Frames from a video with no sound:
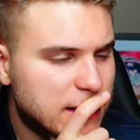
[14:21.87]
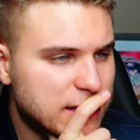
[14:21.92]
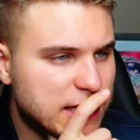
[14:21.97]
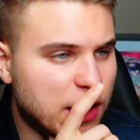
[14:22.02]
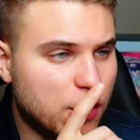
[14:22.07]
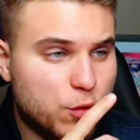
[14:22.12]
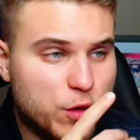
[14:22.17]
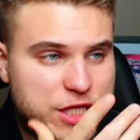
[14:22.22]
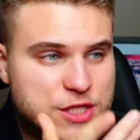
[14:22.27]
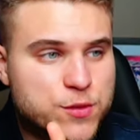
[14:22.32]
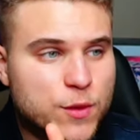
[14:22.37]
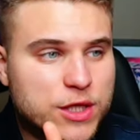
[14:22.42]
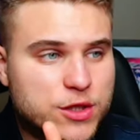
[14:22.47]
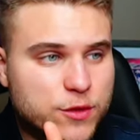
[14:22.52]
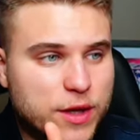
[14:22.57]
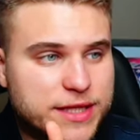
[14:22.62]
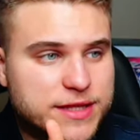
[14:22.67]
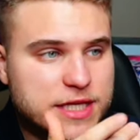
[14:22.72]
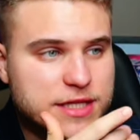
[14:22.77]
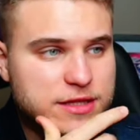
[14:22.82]
Now, which one do
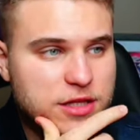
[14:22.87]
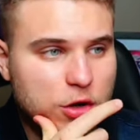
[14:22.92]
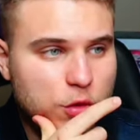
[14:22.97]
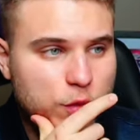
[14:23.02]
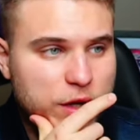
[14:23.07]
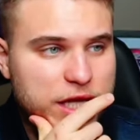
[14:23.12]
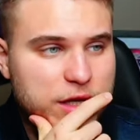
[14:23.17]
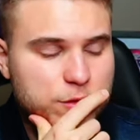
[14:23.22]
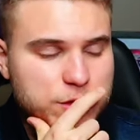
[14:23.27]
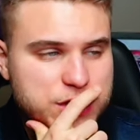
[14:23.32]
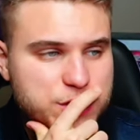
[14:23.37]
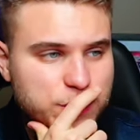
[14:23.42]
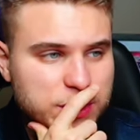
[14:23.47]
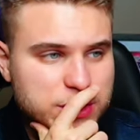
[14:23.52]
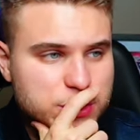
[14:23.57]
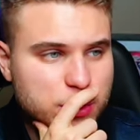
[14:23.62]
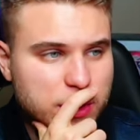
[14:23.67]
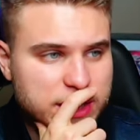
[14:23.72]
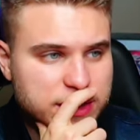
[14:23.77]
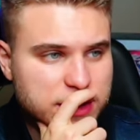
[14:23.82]
I think they'll win? Which one
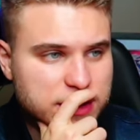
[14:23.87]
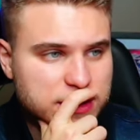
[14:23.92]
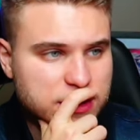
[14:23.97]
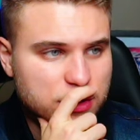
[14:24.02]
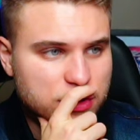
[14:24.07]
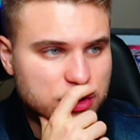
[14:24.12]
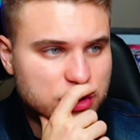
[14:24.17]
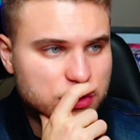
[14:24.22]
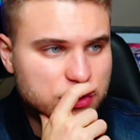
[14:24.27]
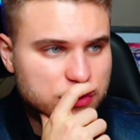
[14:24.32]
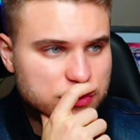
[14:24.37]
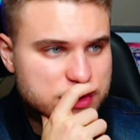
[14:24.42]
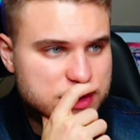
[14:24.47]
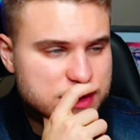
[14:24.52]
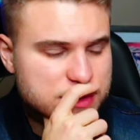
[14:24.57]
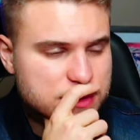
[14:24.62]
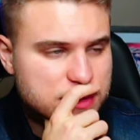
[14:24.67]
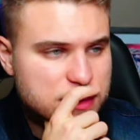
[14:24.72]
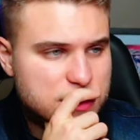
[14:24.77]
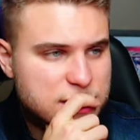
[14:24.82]
do I think they'll lose?